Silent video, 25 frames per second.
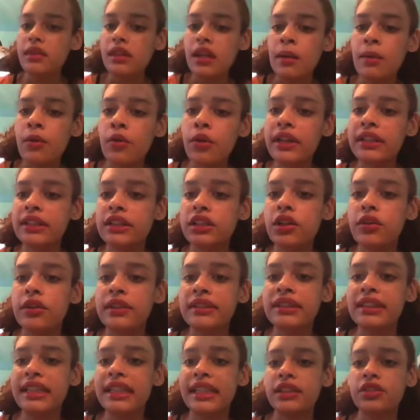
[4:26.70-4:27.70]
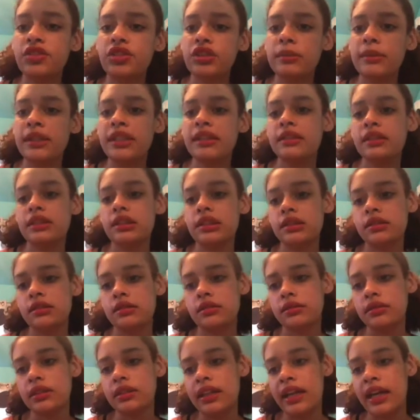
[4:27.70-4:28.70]
I'm going to go into instruments
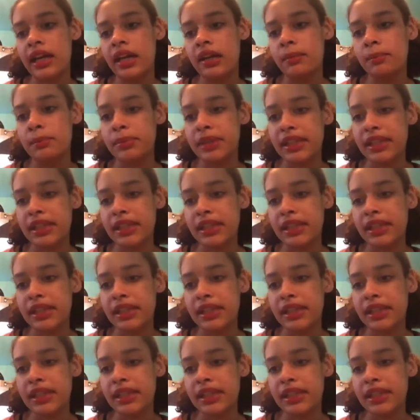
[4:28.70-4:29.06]
and